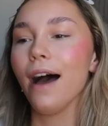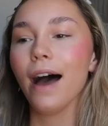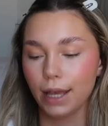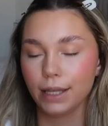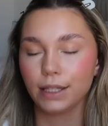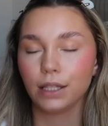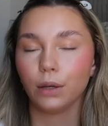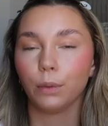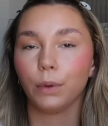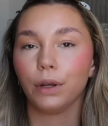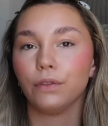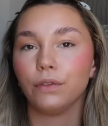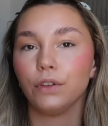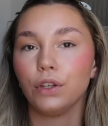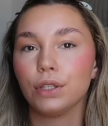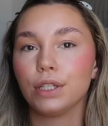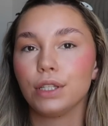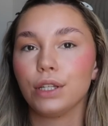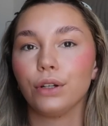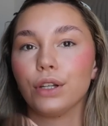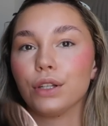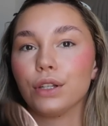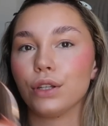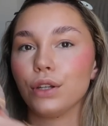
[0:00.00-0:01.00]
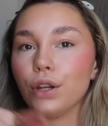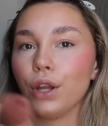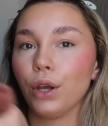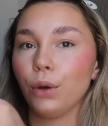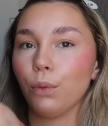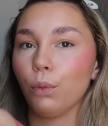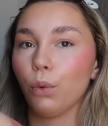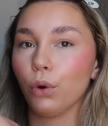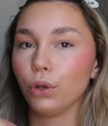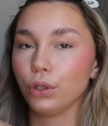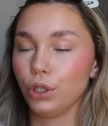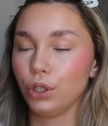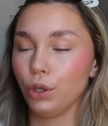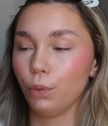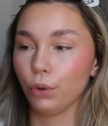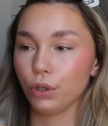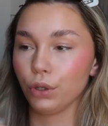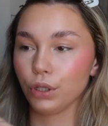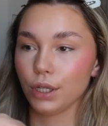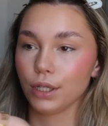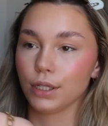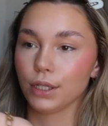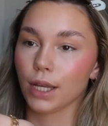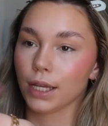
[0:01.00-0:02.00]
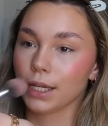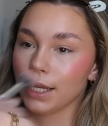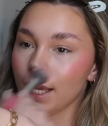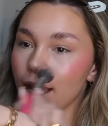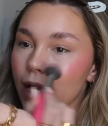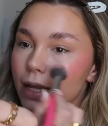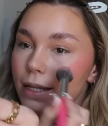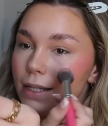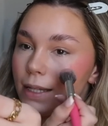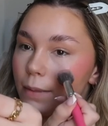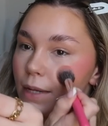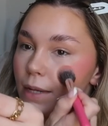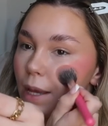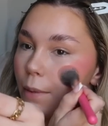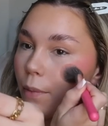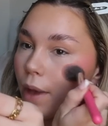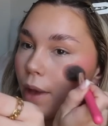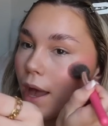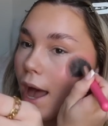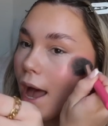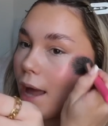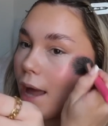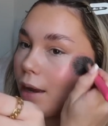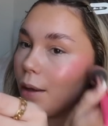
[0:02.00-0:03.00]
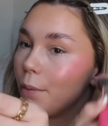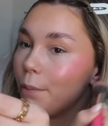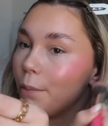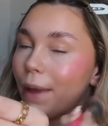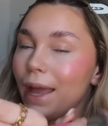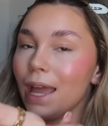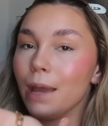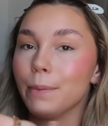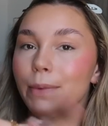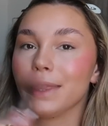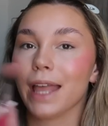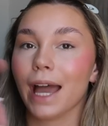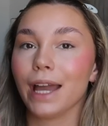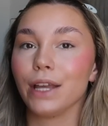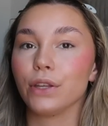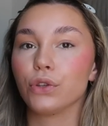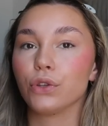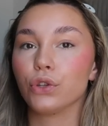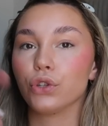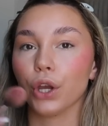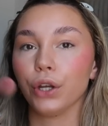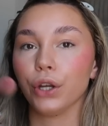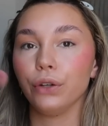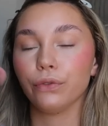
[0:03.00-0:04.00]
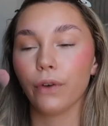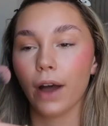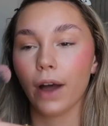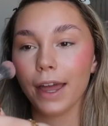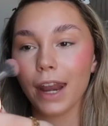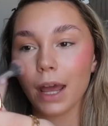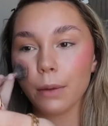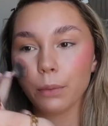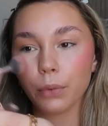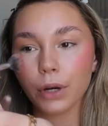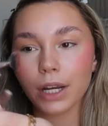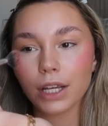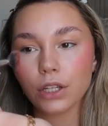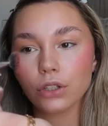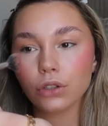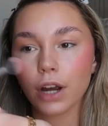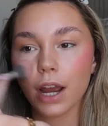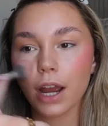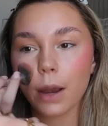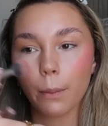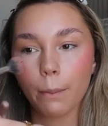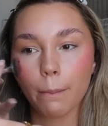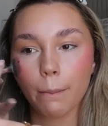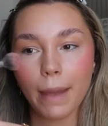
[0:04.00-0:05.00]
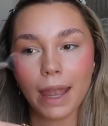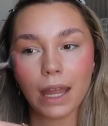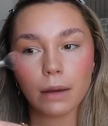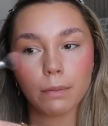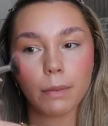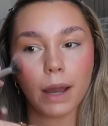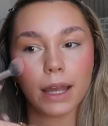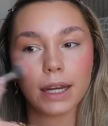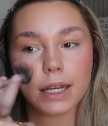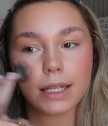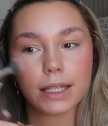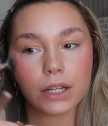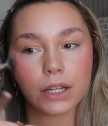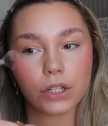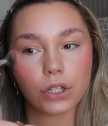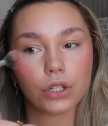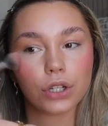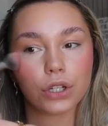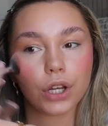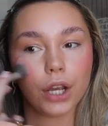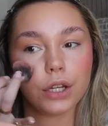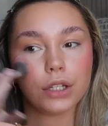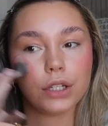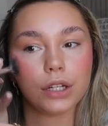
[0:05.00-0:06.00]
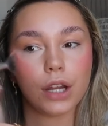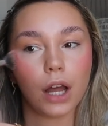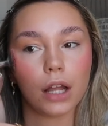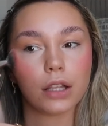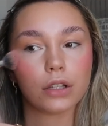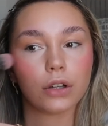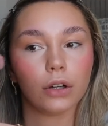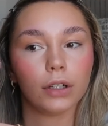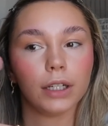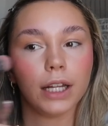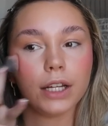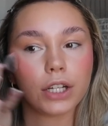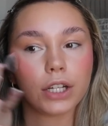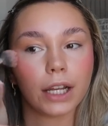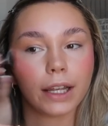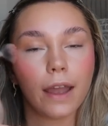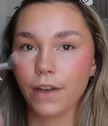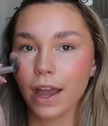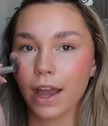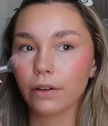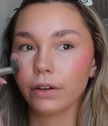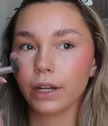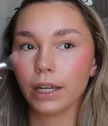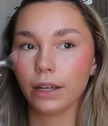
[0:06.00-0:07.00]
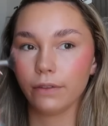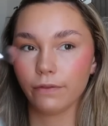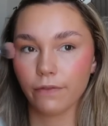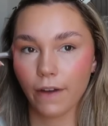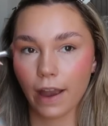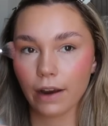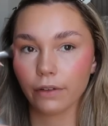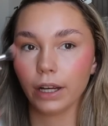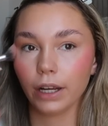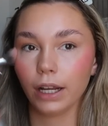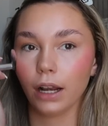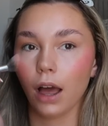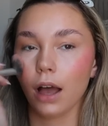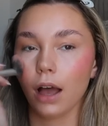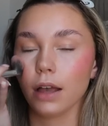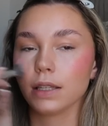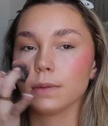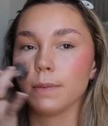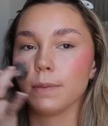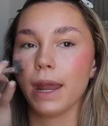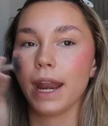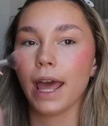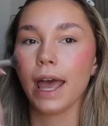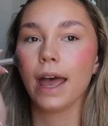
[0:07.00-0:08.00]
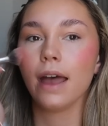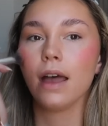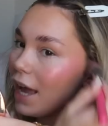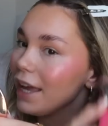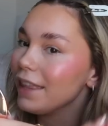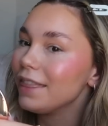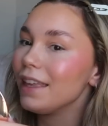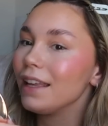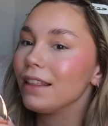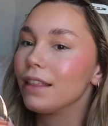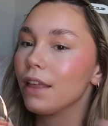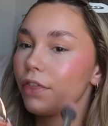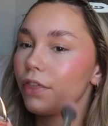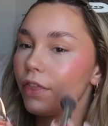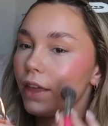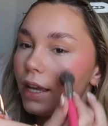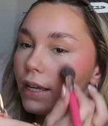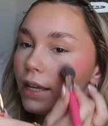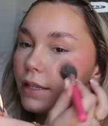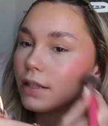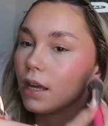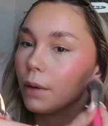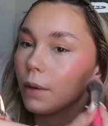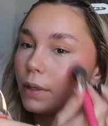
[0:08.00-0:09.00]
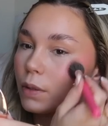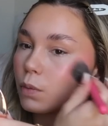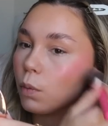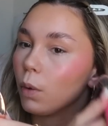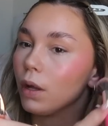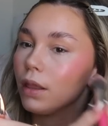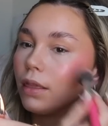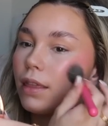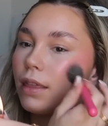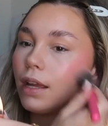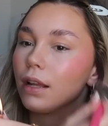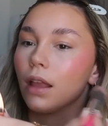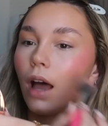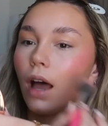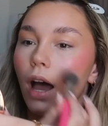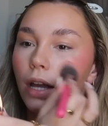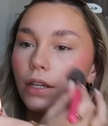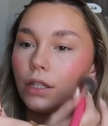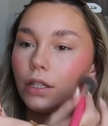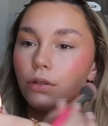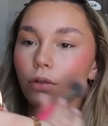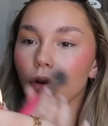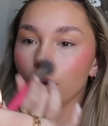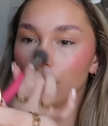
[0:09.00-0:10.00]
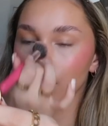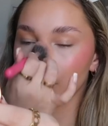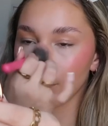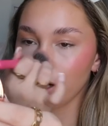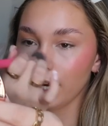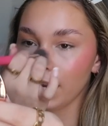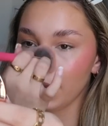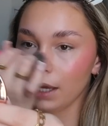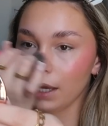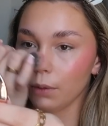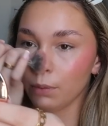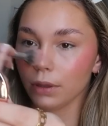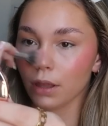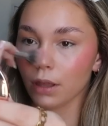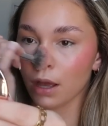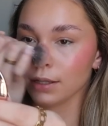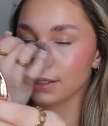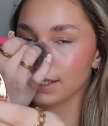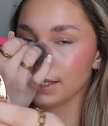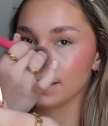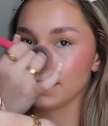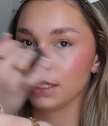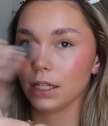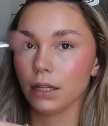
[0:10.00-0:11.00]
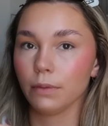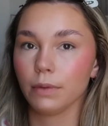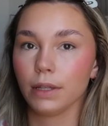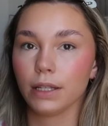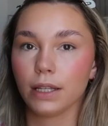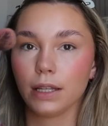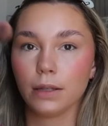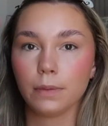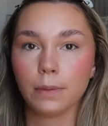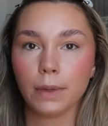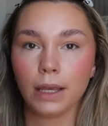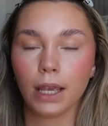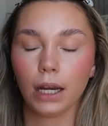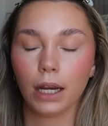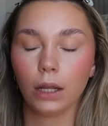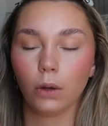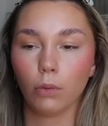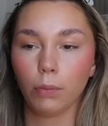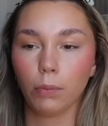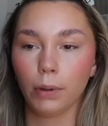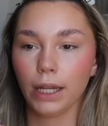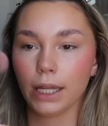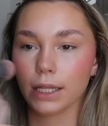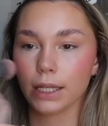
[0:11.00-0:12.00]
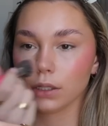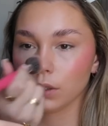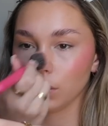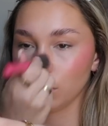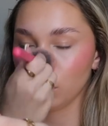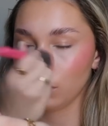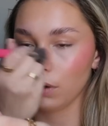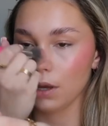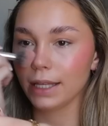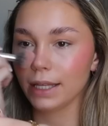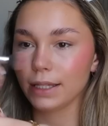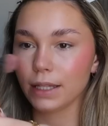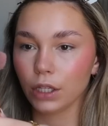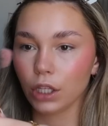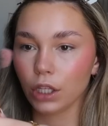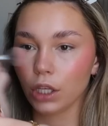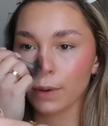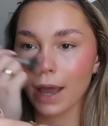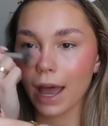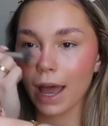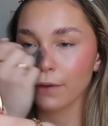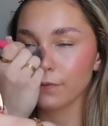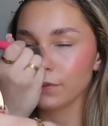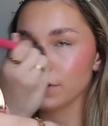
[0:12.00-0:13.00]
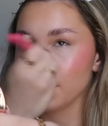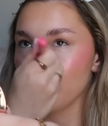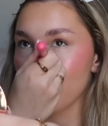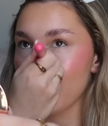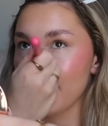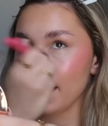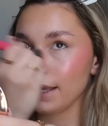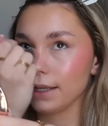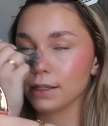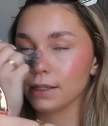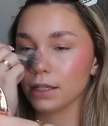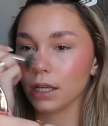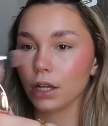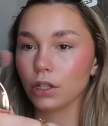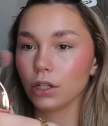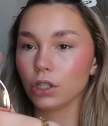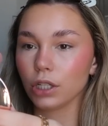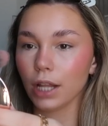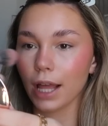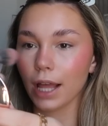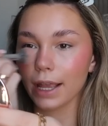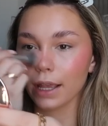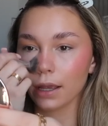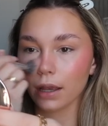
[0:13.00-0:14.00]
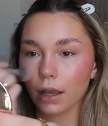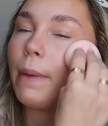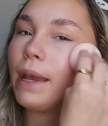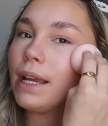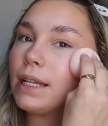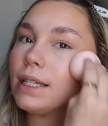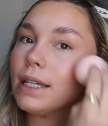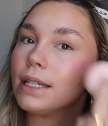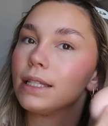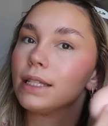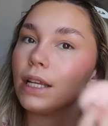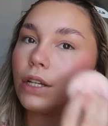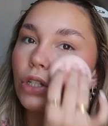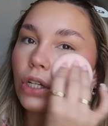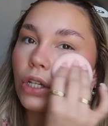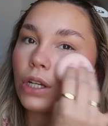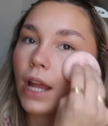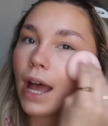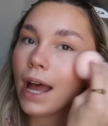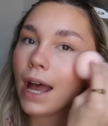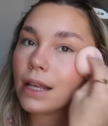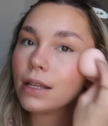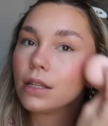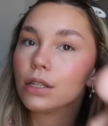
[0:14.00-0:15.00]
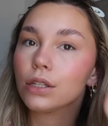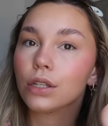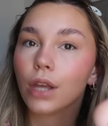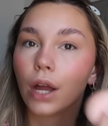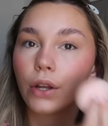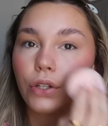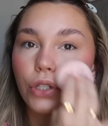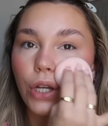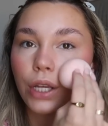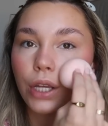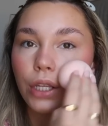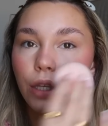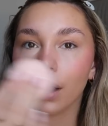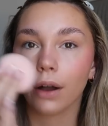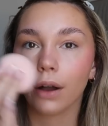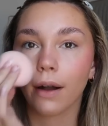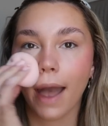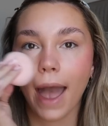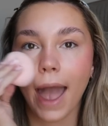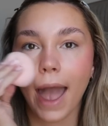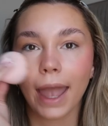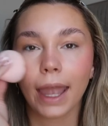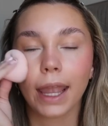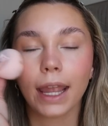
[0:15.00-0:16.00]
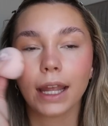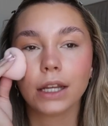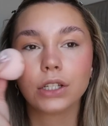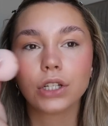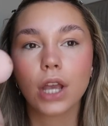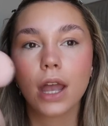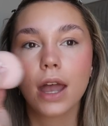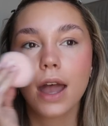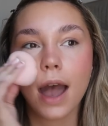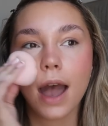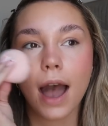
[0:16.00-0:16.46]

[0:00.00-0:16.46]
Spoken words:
Is that one of you still doesn't know what you want to study in September? And babe, that is so fine. I'm pretty sure I made my decision to go to dance college like very, very last minute. I think the thing is though, is one thing that I do not agree with our system, this is me getting all political, is that you have to make such like big decision at such a young age.